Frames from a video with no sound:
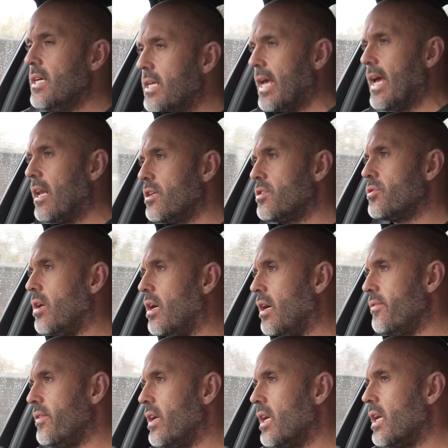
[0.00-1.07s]
Careless
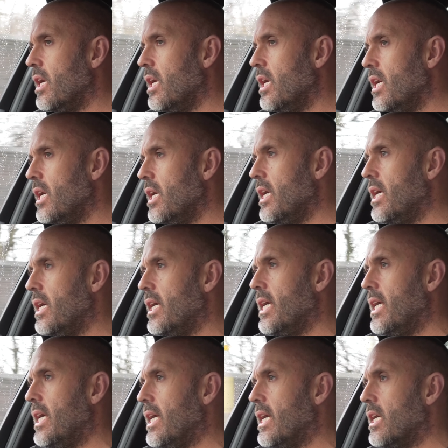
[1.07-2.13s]
driving,
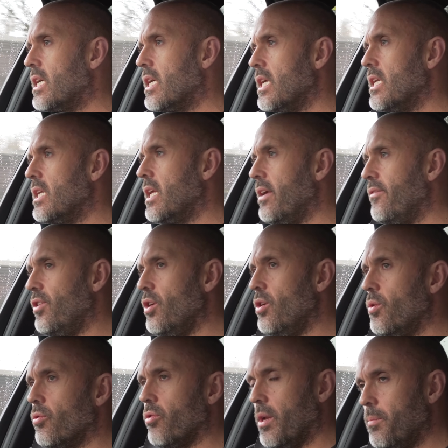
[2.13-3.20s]
it can give you
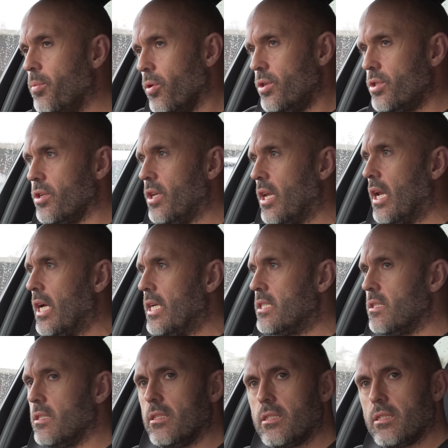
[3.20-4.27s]
3 points on your
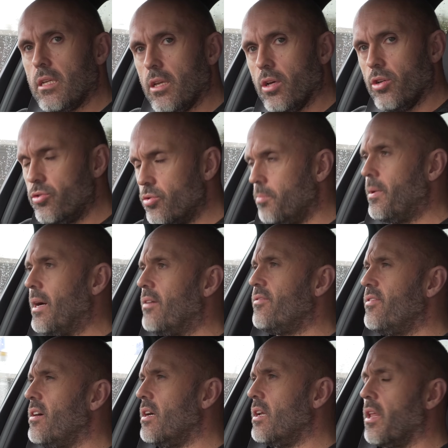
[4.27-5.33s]
licence and £100
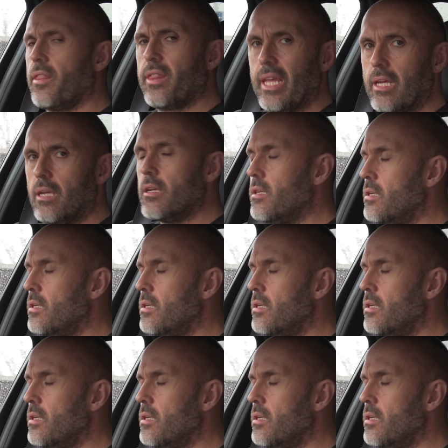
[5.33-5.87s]
fine, I think.